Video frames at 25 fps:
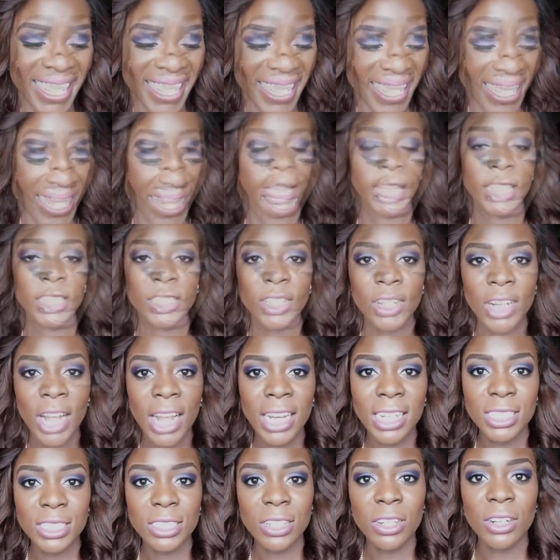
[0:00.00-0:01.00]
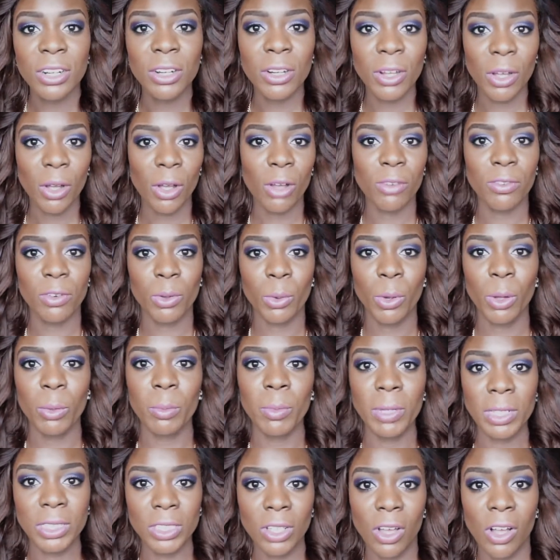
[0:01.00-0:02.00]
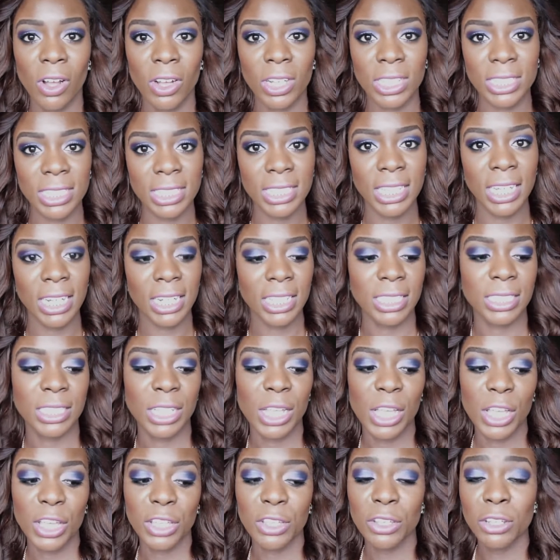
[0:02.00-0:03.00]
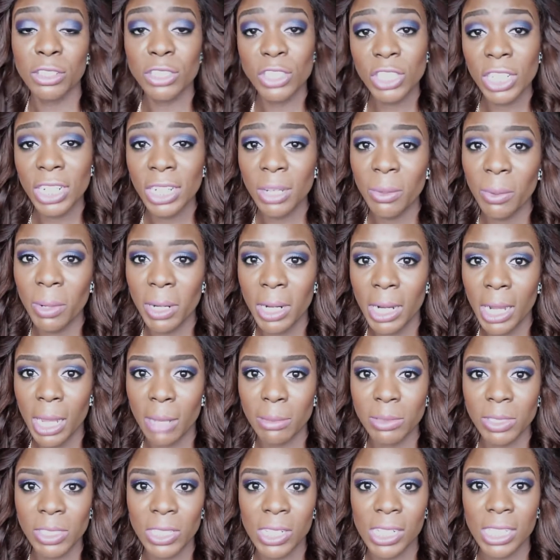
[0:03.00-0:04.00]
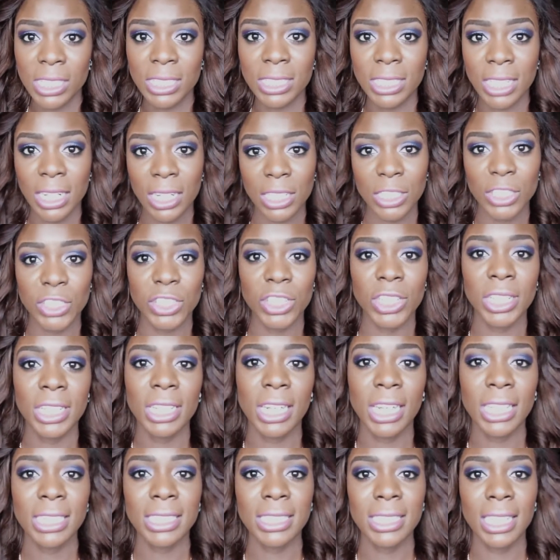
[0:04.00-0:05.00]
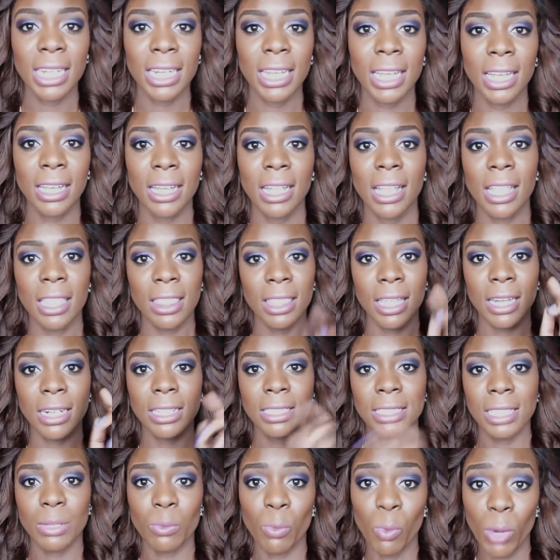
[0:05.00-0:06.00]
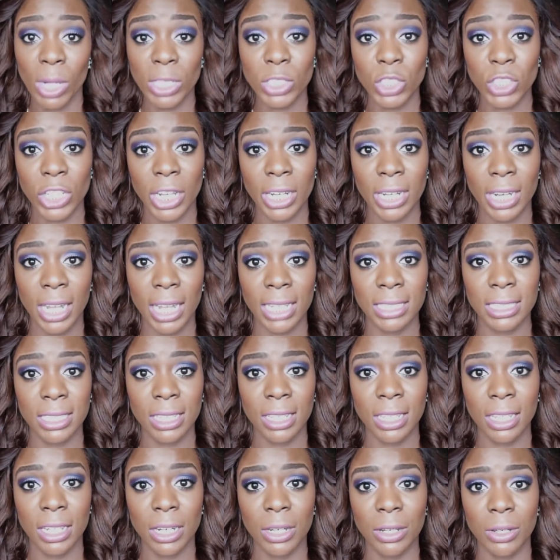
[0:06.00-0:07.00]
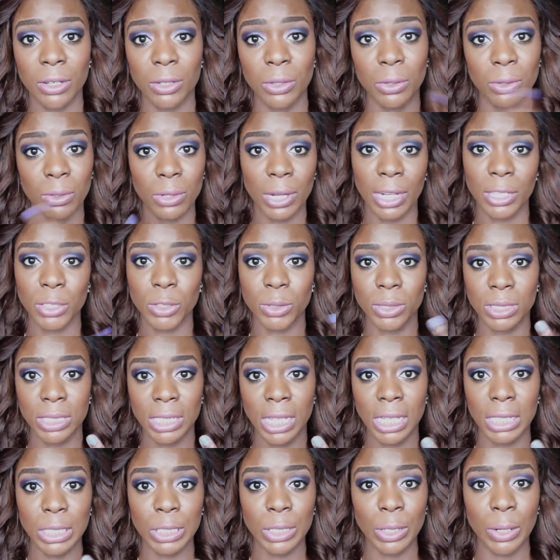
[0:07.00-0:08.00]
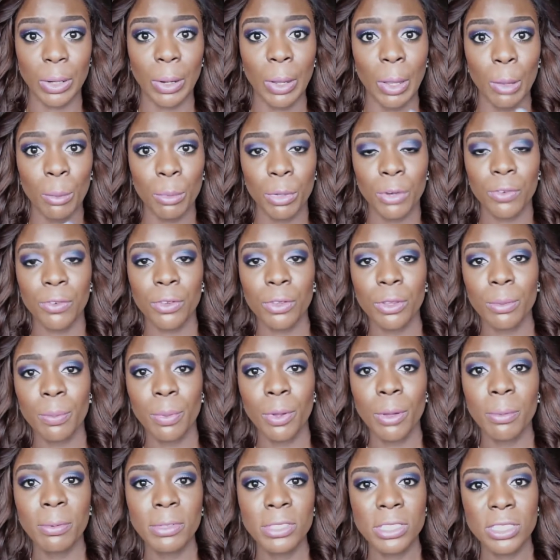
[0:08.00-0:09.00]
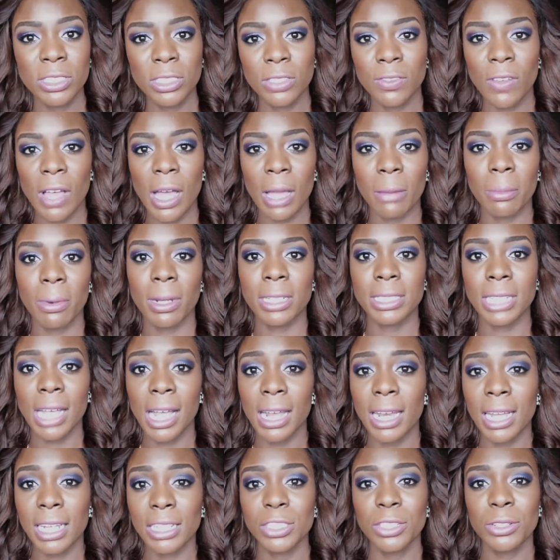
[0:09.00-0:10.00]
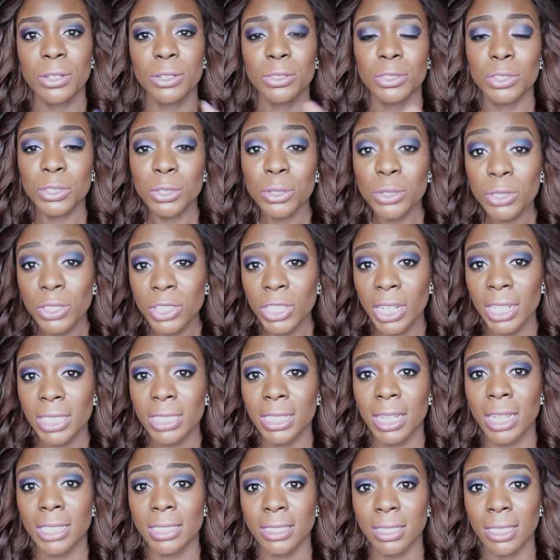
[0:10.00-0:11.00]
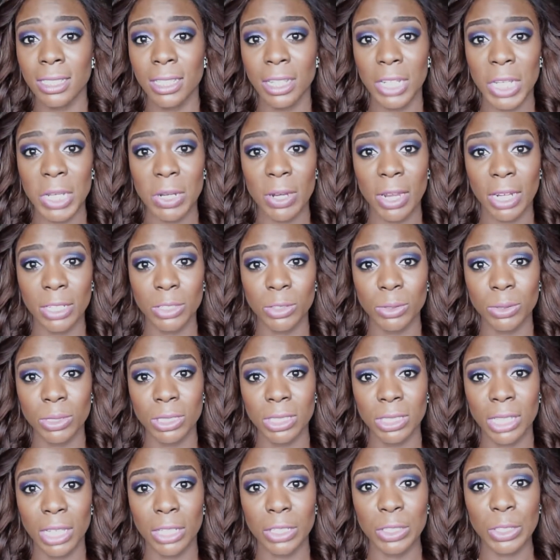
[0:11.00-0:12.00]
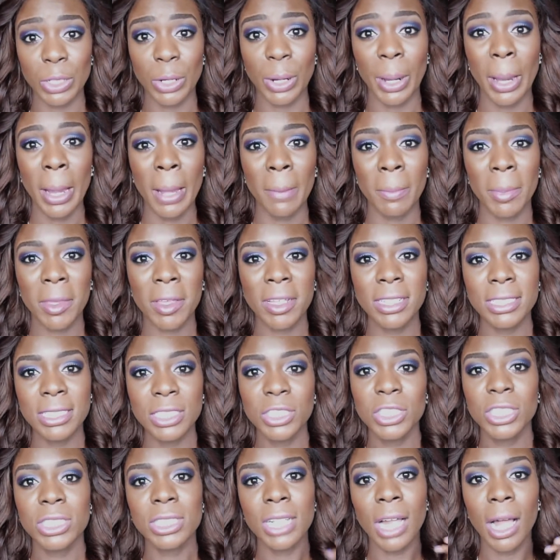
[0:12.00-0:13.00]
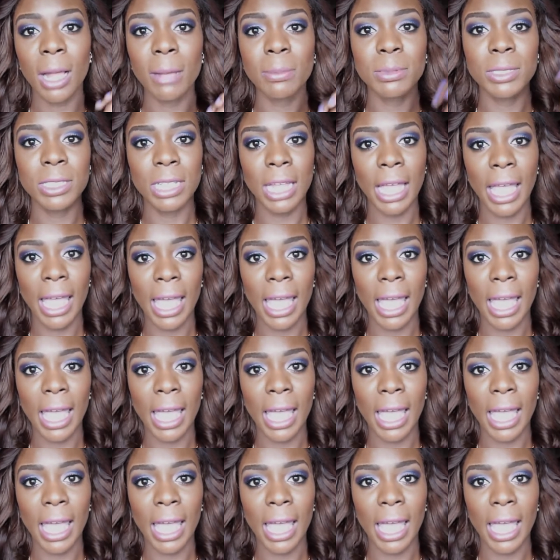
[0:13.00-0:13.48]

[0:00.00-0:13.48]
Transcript: Next on our list of equipment are concealers. Usually when it comes to concealers, you need concealer that is one shade lighter than your natural skin tone. But for the purposes of eyebrows, I like to go 2 shades lighter than your natural skin tone because it just helps